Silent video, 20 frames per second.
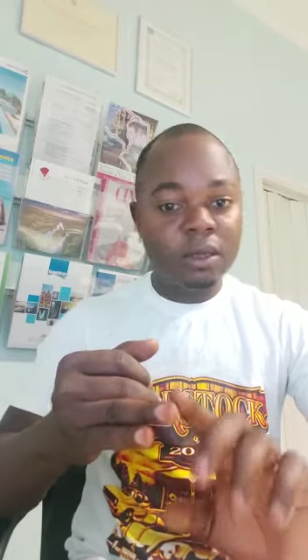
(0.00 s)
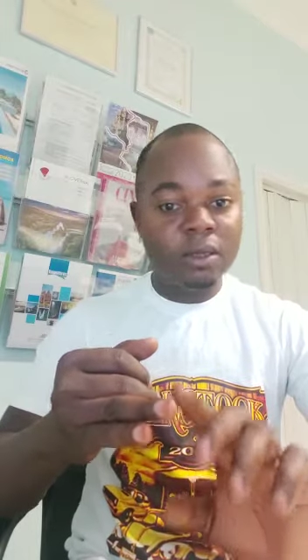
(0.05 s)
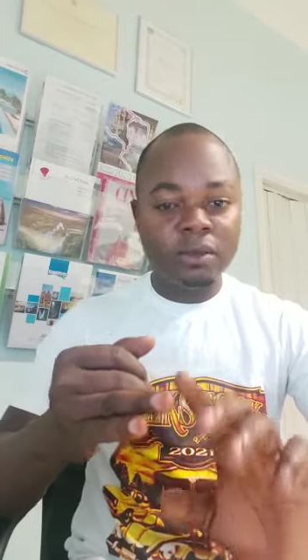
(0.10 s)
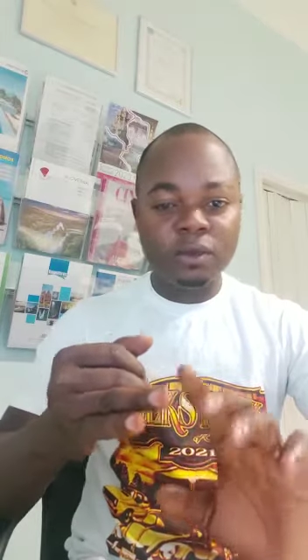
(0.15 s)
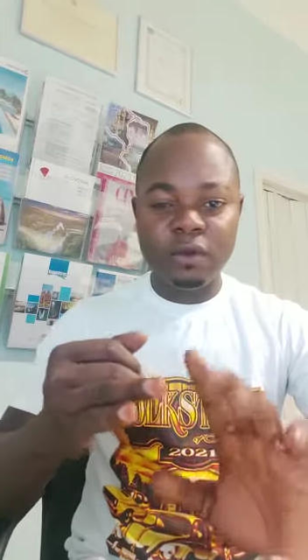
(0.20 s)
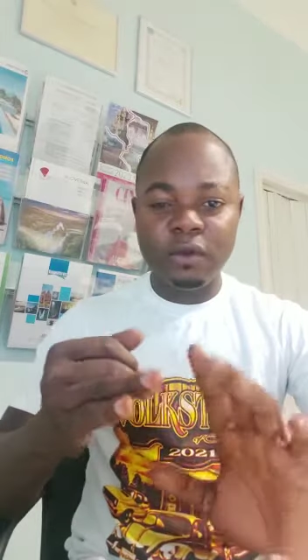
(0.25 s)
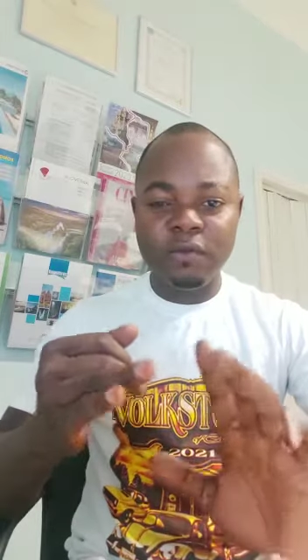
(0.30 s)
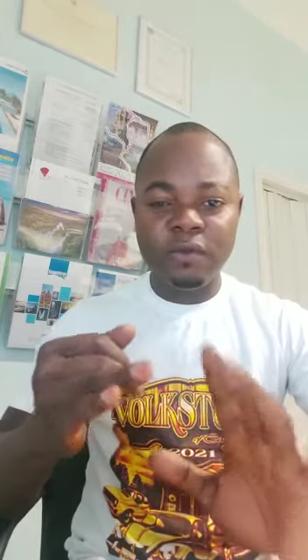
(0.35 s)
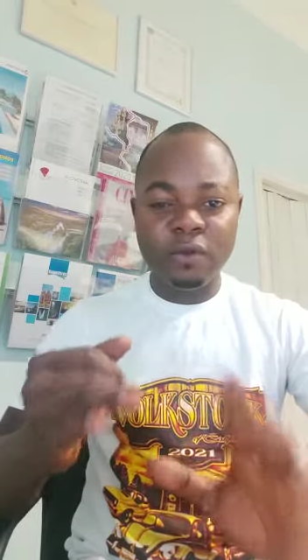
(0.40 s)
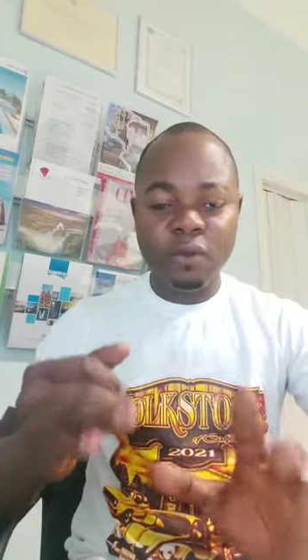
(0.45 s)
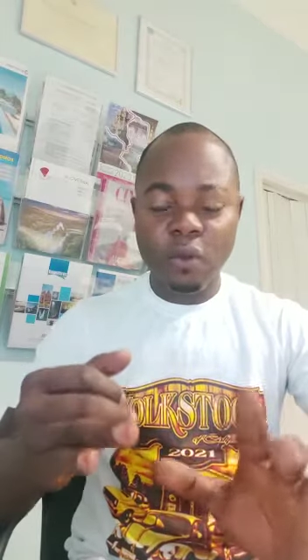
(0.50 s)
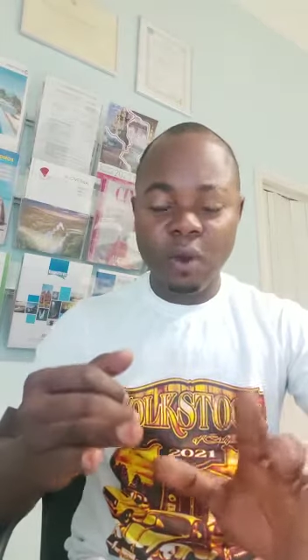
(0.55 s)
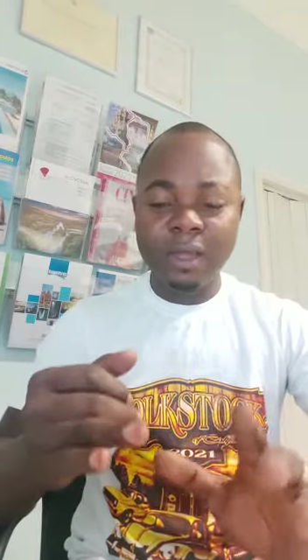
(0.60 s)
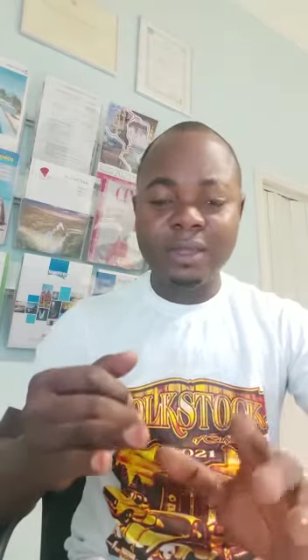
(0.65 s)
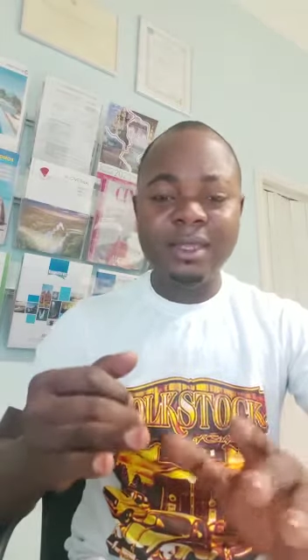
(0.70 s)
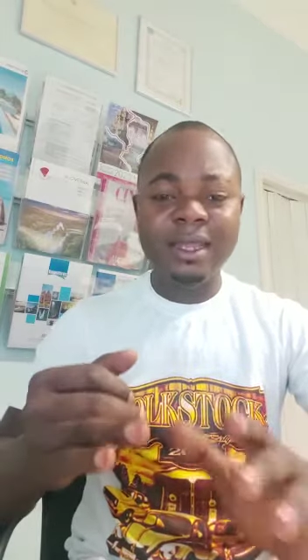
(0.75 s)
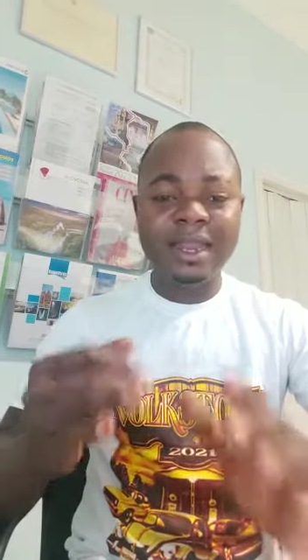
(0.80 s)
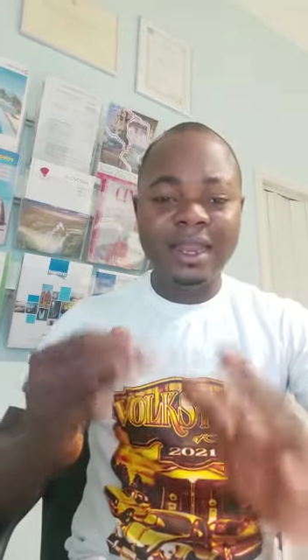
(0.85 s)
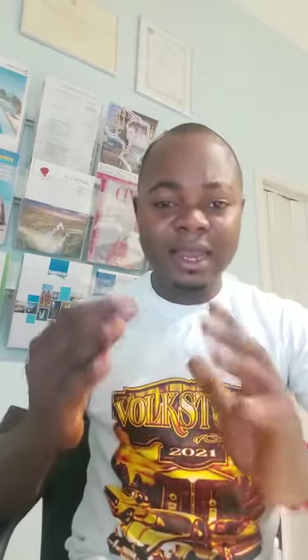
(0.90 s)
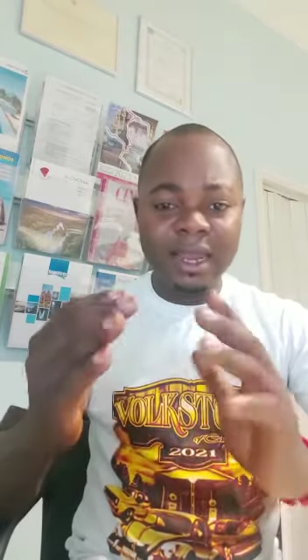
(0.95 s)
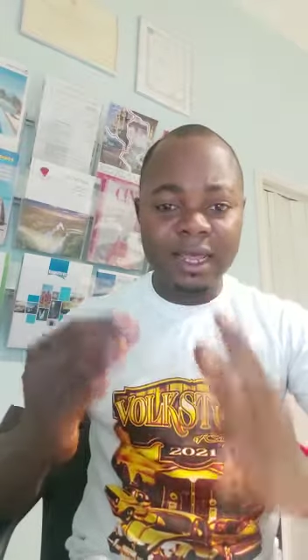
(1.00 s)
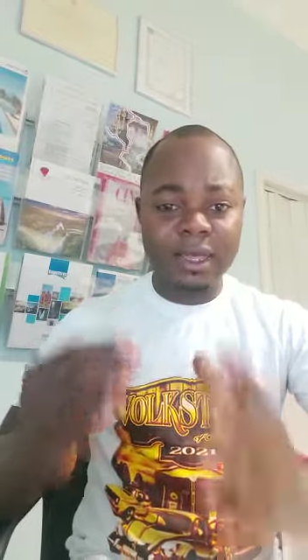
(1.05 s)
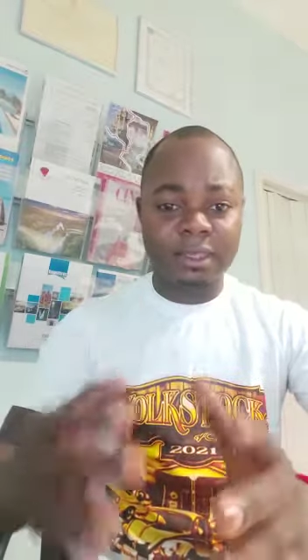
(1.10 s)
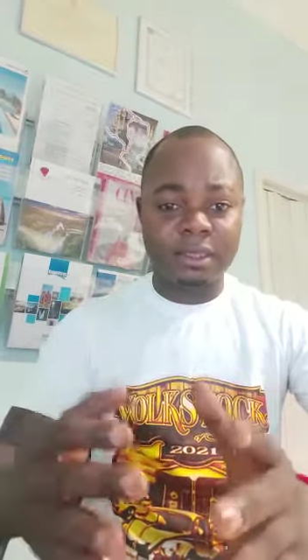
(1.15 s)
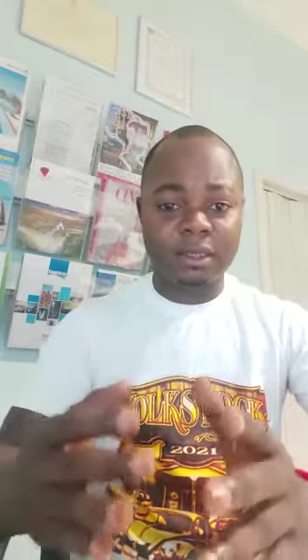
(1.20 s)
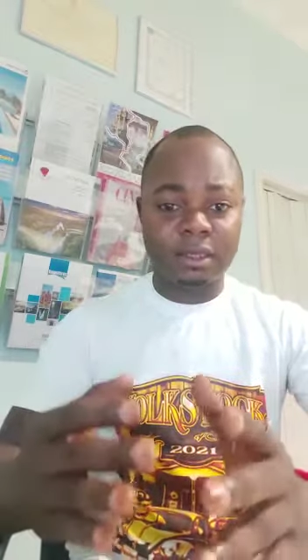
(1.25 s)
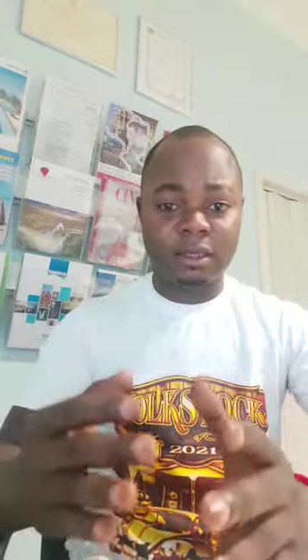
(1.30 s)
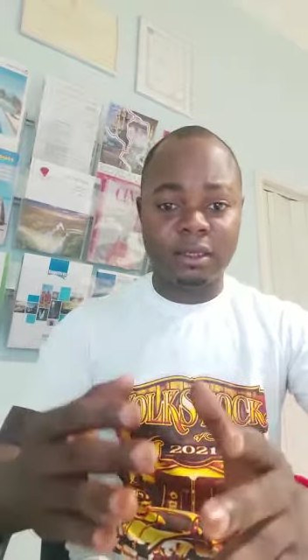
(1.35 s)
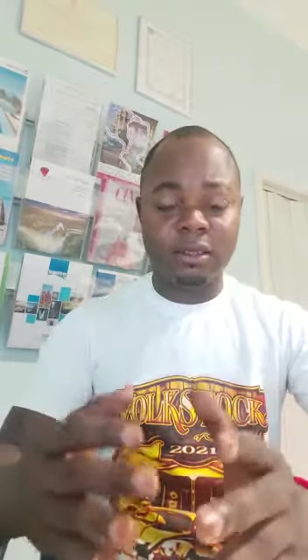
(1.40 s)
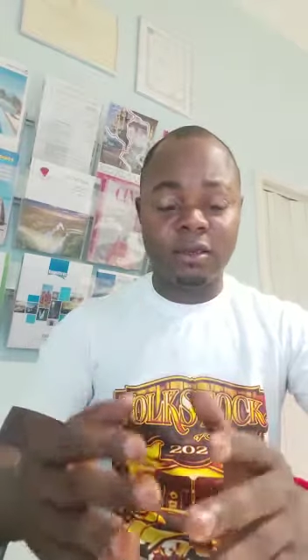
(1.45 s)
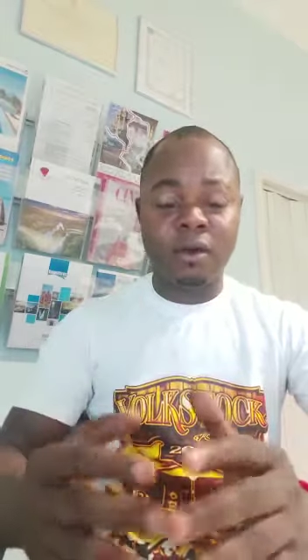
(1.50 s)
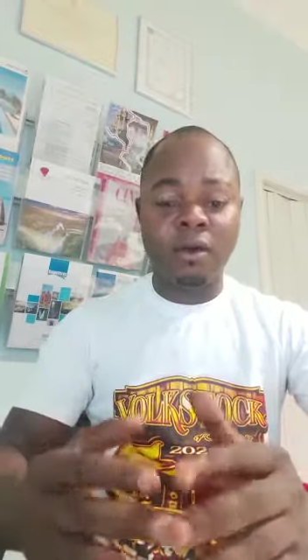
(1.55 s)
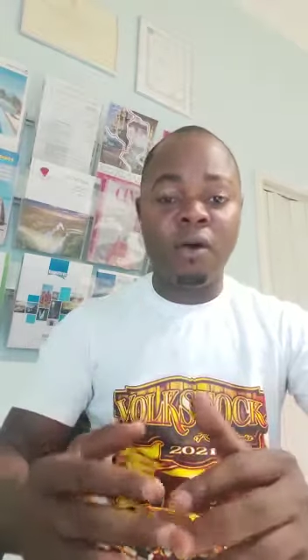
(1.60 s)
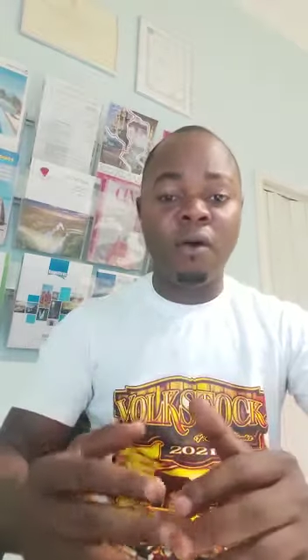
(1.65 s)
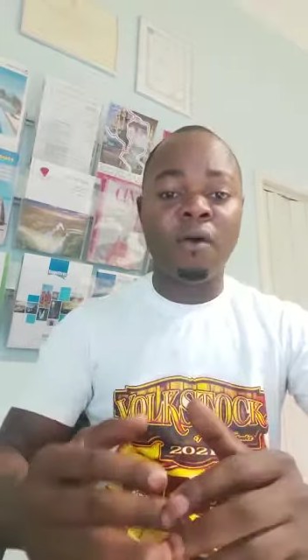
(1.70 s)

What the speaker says: So if you want the list